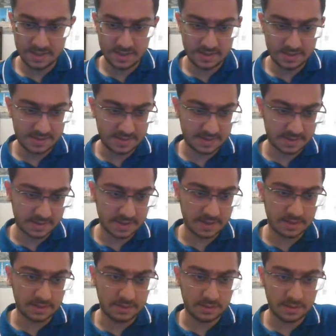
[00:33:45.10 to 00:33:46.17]

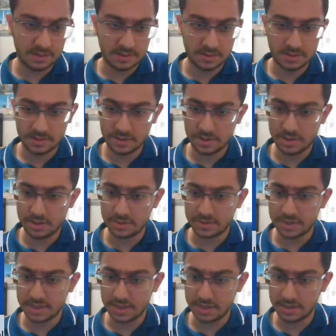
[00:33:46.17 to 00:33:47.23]
skill.
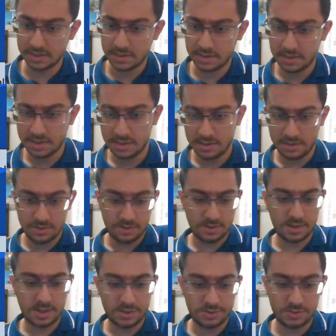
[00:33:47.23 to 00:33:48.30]
Okay.
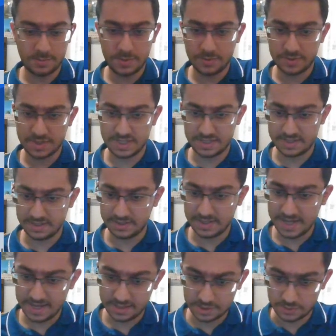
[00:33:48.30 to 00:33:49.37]
Nitro boost is the
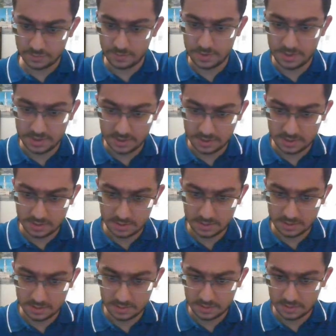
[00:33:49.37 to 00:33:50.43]
last one.
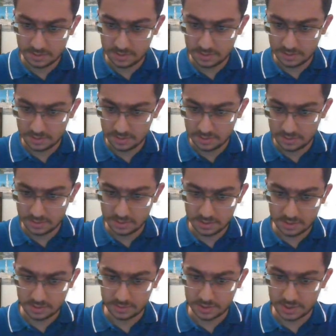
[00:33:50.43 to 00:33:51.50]

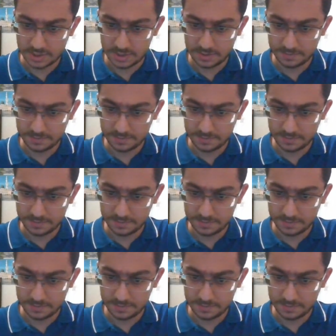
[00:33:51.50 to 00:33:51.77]
Okay.